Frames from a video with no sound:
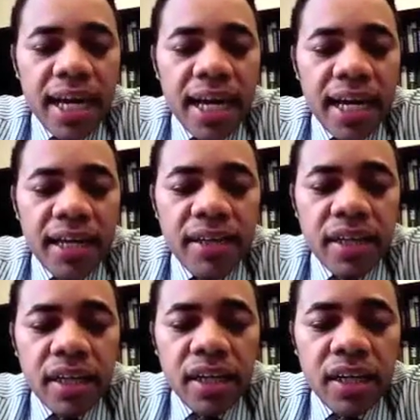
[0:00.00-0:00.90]
And
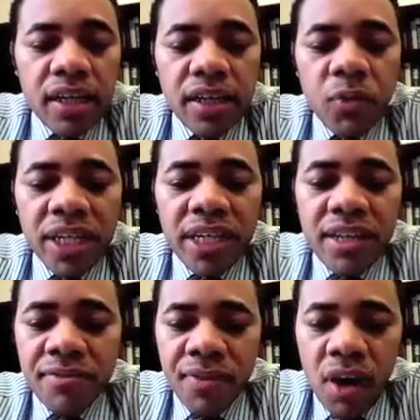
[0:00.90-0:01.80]
when it
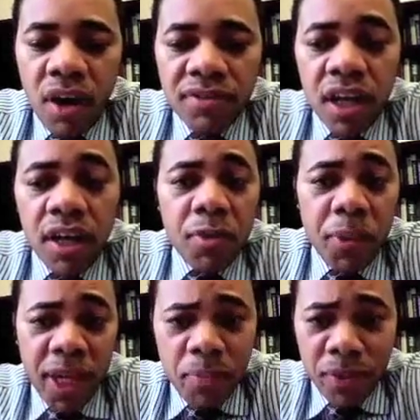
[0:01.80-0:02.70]
involves other
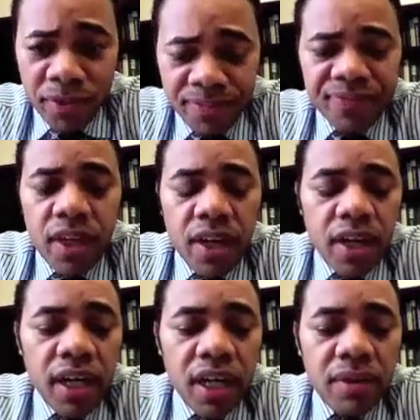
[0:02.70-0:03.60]
people,
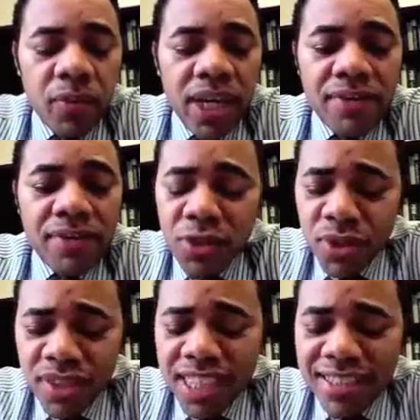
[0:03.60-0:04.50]
we have an
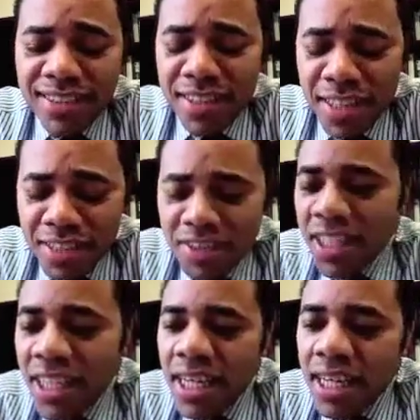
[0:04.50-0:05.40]
interesting
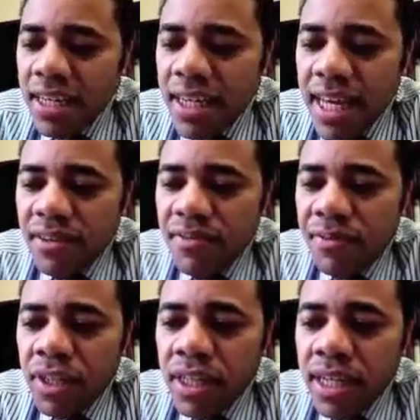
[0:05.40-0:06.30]
statistic that
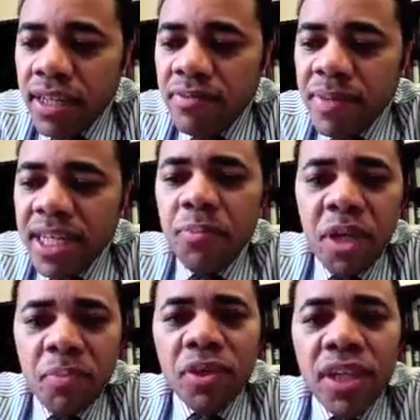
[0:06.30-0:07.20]
for as many
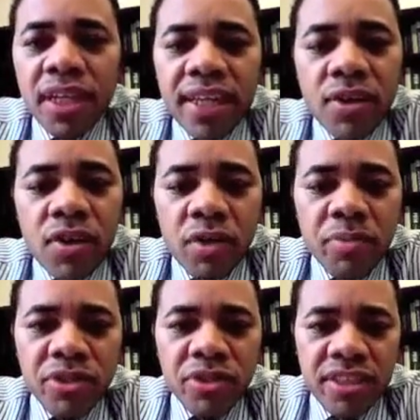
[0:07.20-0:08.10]
people that they are
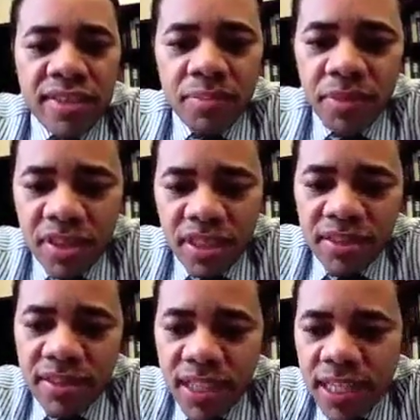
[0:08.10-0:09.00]
abusing
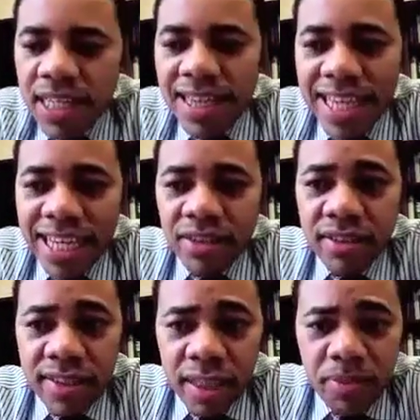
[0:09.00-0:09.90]
substances, their
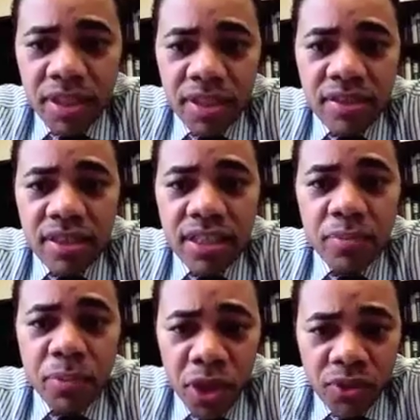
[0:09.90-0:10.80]
substance
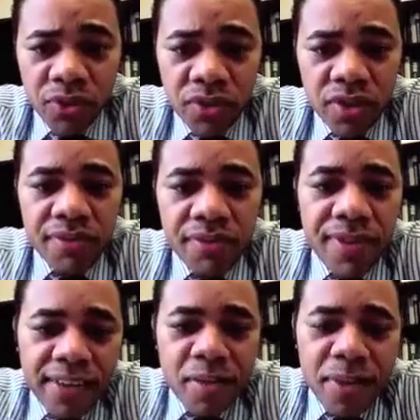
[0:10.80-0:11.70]
abuse
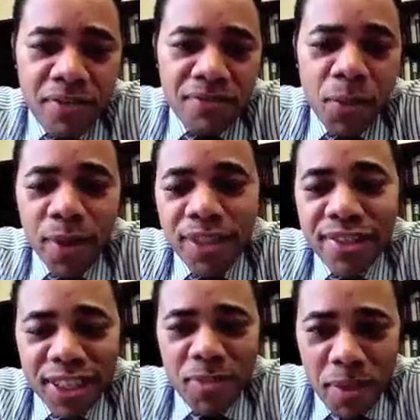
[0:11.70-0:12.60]
affects about 4 to
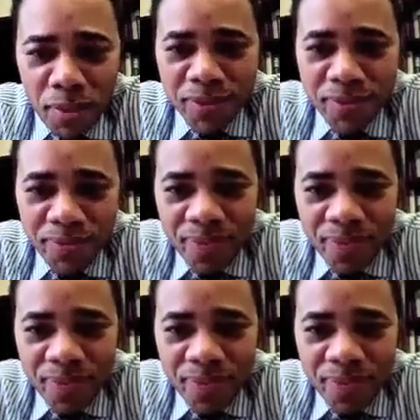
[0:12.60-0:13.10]
6 people.